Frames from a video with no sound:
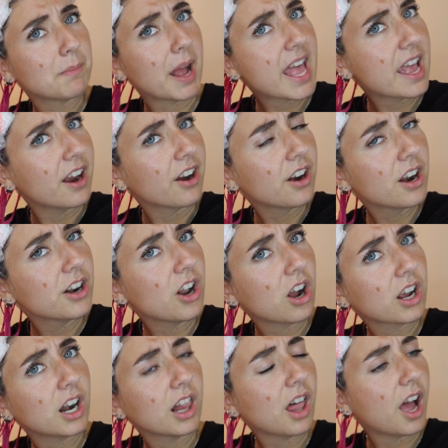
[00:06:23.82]
in my hair, not
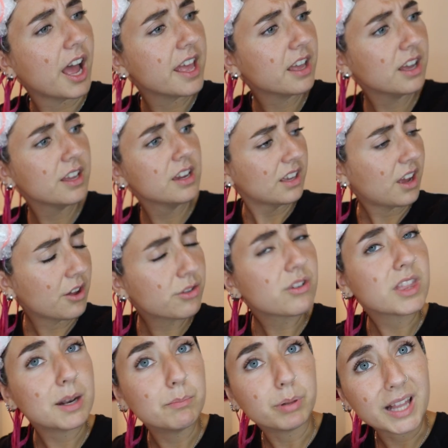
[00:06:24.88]
gonna lie. Other
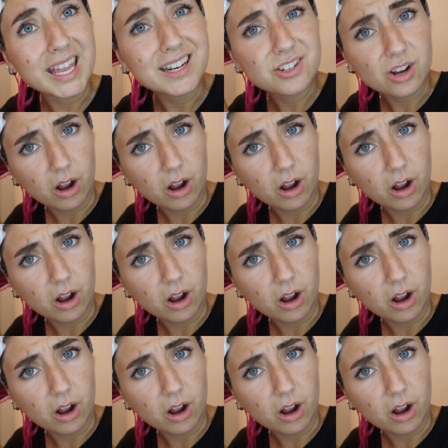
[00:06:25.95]
than bleach,